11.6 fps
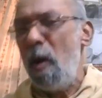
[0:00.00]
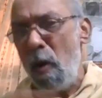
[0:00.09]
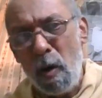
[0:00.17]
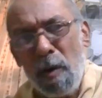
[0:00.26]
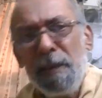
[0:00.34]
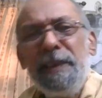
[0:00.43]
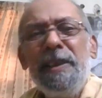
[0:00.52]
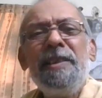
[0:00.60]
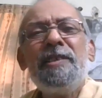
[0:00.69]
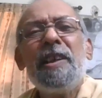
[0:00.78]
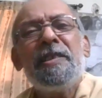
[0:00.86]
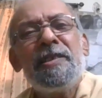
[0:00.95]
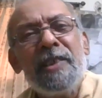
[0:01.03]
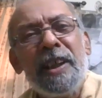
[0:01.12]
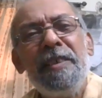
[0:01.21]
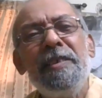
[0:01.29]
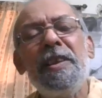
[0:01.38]
All these are
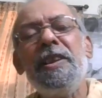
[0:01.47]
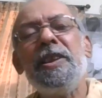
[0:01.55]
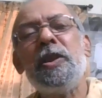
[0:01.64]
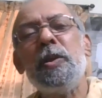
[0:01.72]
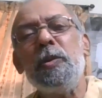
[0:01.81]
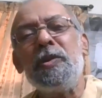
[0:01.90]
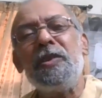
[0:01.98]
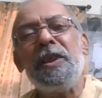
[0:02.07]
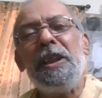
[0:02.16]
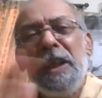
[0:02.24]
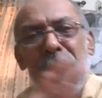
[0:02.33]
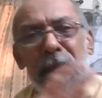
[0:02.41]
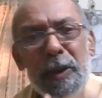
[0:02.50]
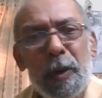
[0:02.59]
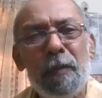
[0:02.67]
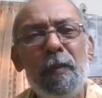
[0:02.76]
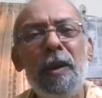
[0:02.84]
secondary issues. You're living
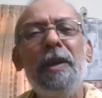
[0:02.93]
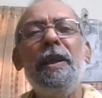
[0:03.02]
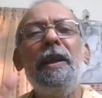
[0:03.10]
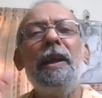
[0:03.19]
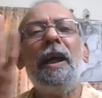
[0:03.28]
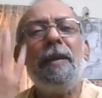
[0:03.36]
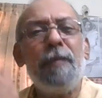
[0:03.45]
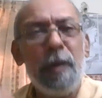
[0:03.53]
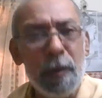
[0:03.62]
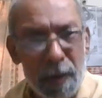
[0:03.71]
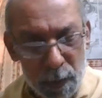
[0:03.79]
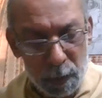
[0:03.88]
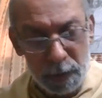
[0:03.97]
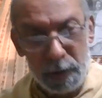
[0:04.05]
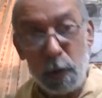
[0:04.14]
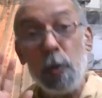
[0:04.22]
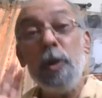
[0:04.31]
your worldly life, you're
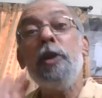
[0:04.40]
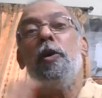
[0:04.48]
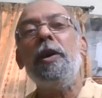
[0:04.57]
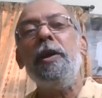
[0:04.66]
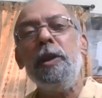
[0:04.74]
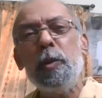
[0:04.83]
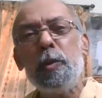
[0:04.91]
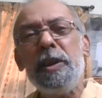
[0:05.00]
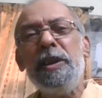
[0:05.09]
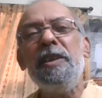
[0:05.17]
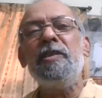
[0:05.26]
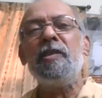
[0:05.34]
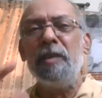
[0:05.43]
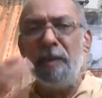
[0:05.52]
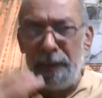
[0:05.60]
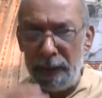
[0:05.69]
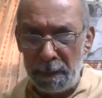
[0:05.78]
doing, doing your duties,
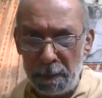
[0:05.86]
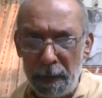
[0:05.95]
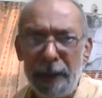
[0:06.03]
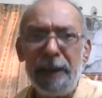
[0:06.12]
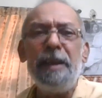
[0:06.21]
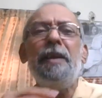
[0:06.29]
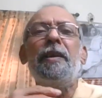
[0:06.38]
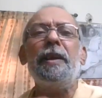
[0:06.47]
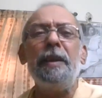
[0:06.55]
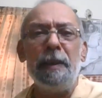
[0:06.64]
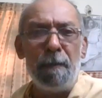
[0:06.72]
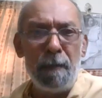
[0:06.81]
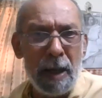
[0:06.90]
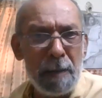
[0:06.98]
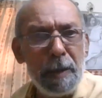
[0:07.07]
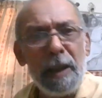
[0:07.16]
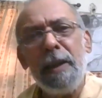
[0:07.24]
earning money, running the
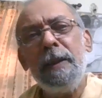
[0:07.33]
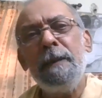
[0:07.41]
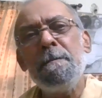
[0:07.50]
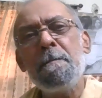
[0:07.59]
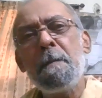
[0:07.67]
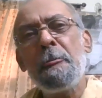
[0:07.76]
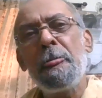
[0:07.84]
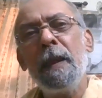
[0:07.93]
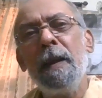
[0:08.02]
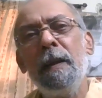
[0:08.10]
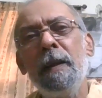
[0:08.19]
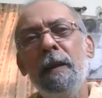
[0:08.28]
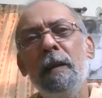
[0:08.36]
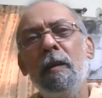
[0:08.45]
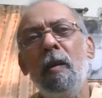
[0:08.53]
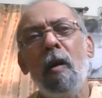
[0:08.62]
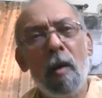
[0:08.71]
family.
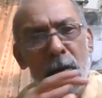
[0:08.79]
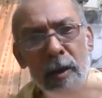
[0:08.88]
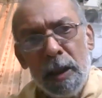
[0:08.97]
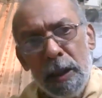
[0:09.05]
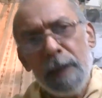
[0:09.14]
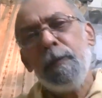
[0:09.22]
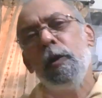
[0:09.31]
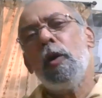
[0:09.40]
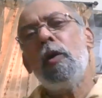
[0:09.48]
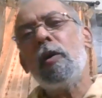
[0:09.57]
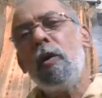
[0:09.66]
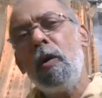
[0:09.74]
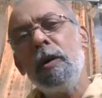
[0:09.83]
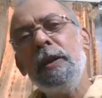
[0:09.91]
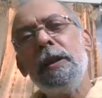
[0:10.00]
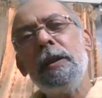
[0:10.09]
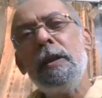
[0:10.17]
Or if you're
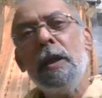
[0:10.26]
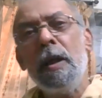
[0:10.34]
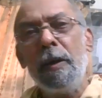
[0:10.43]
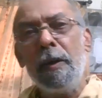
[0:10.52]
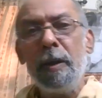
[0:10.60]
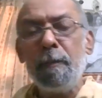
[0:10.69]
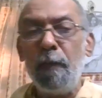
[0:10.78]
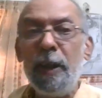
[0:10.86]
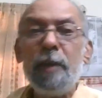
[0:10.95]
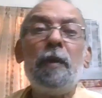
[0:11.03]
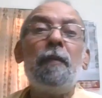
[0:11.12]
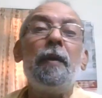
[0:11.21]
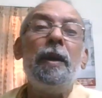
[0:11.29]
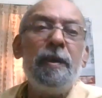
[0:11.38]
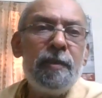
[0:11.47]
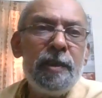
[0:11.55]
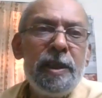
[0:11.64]
on the phase of
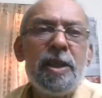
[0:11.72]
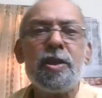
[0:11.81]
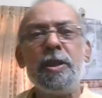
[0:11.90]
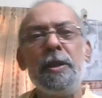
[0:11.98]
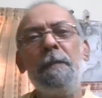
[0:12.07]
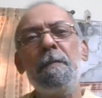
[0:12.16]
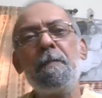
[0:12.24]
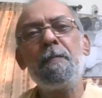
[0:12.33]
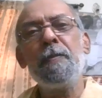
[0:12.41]
renunciation,